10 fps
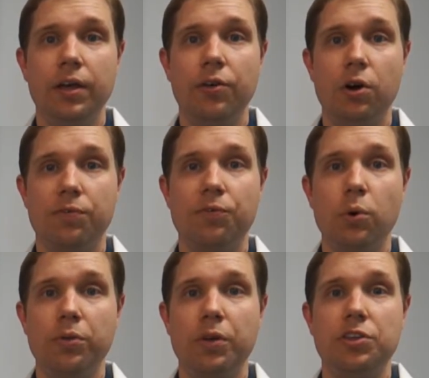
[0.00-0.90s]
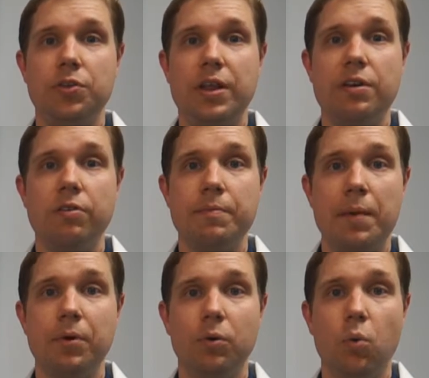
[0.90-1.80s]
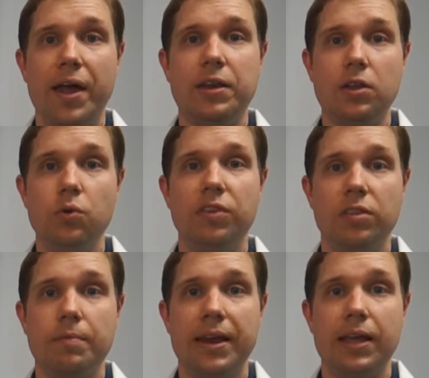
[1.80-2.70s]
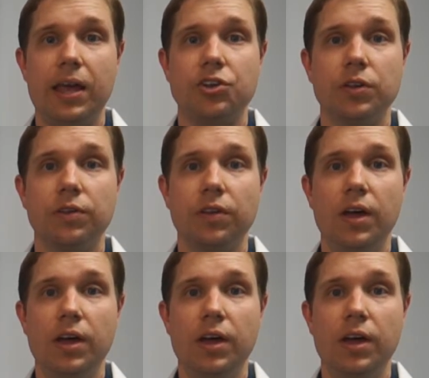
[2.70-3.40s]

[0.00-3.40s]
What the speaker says: There are 4 things you need to remember when using the medications.